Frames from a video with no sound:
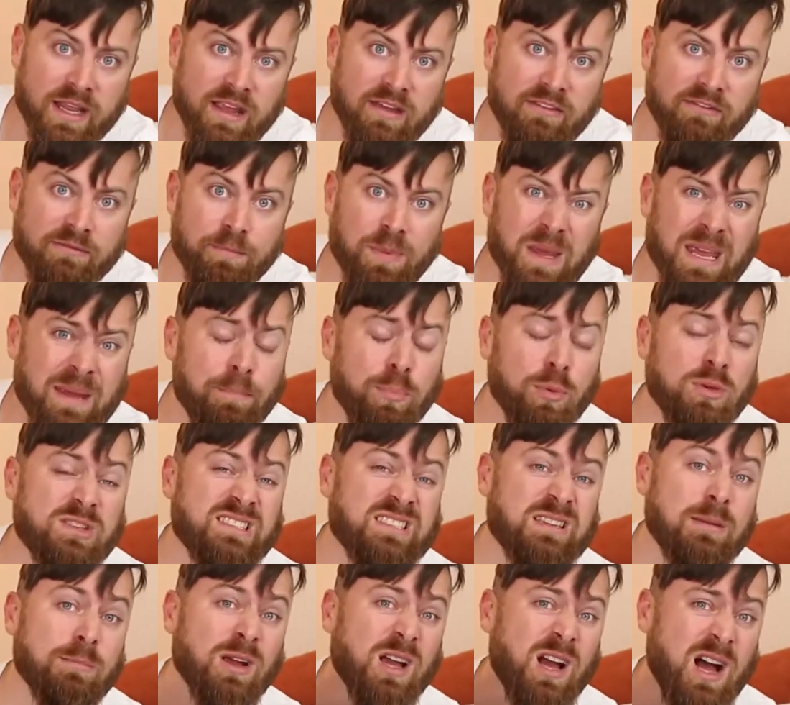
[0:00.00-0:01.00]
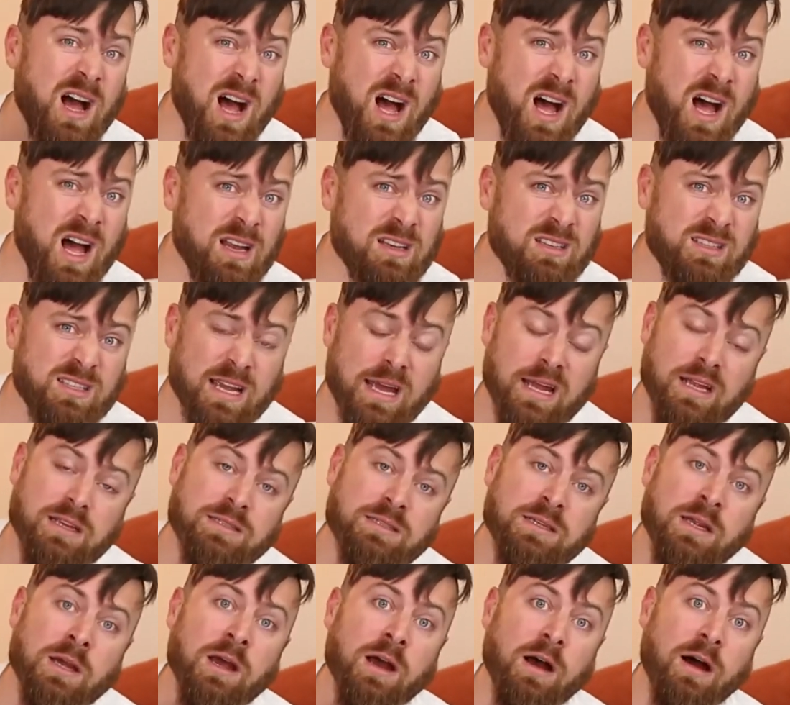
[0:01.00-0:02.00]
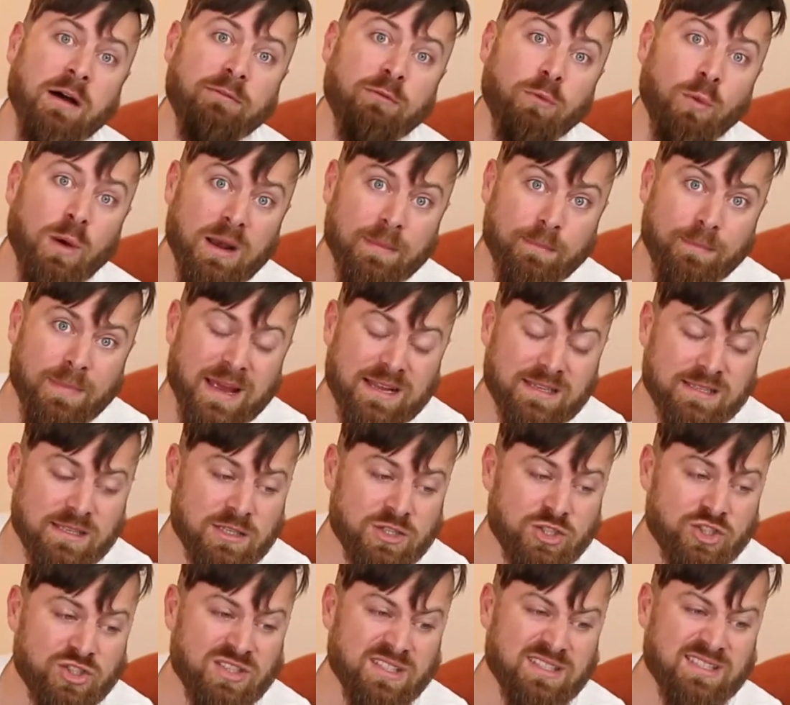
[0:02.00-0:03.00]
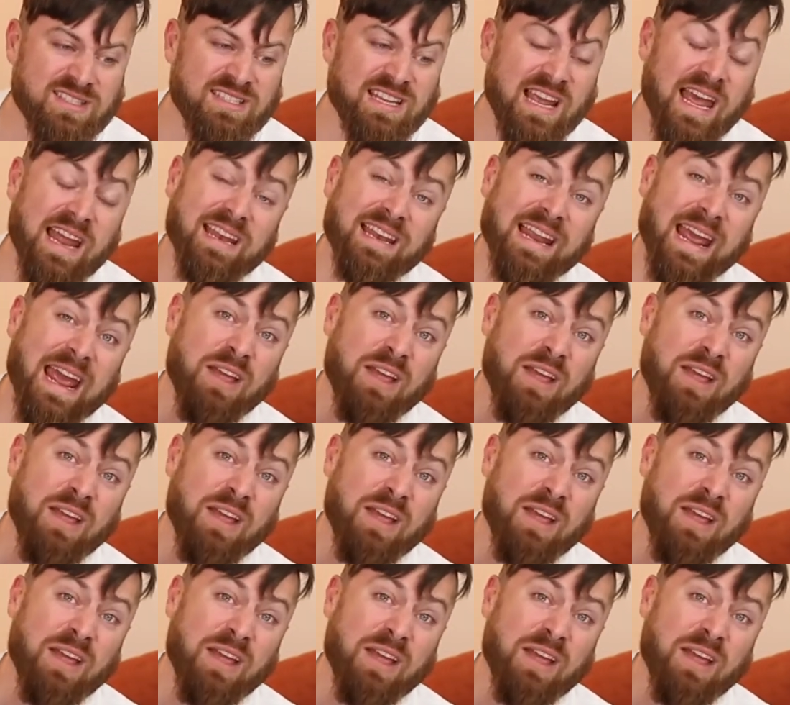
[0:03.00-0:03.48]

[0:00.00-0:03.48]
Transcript: give people some context of what message to send,